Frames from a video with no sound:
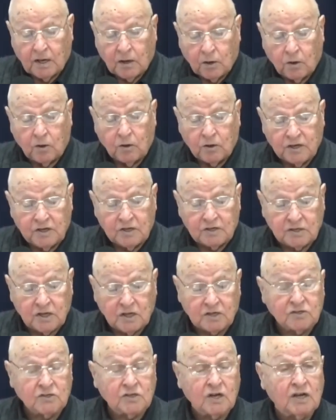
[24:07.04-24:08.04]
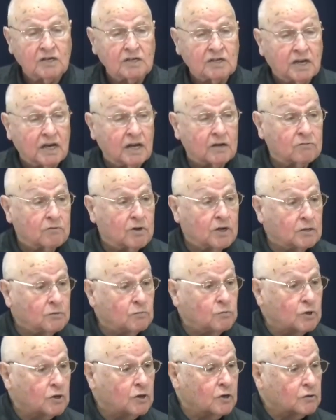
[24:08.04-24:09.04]
Oh, he said, son, get ready.
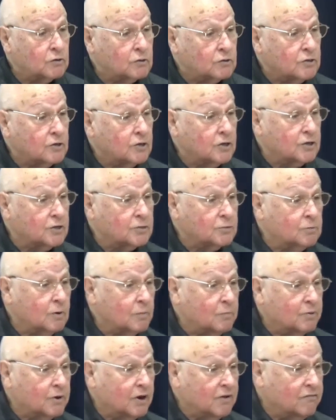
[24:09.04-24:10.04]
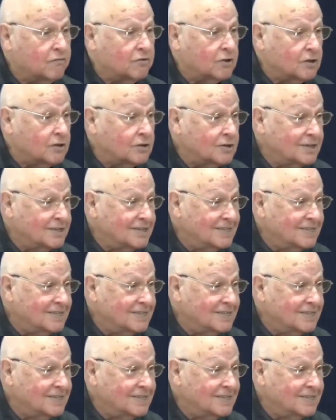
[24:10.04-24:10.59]
We go to church. We'll pray for you.